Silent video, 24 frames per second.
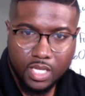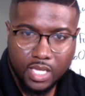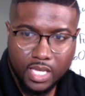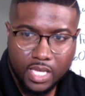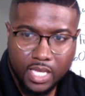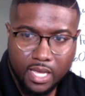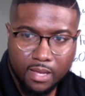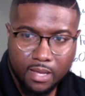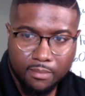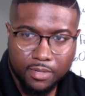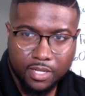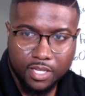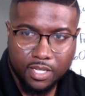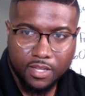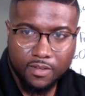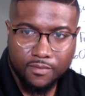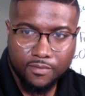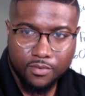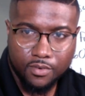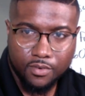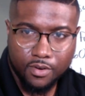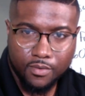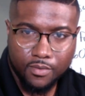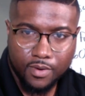Yeah, I'm
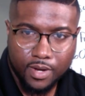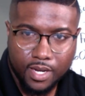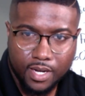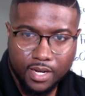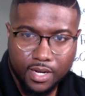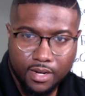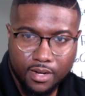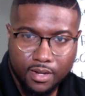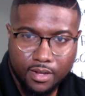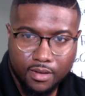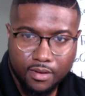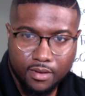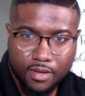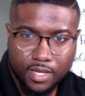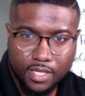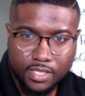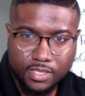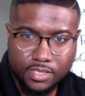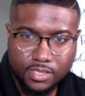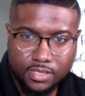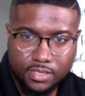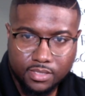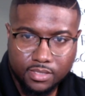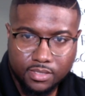looking for it right now,
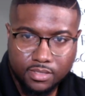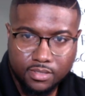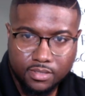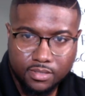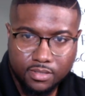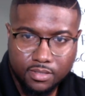actually.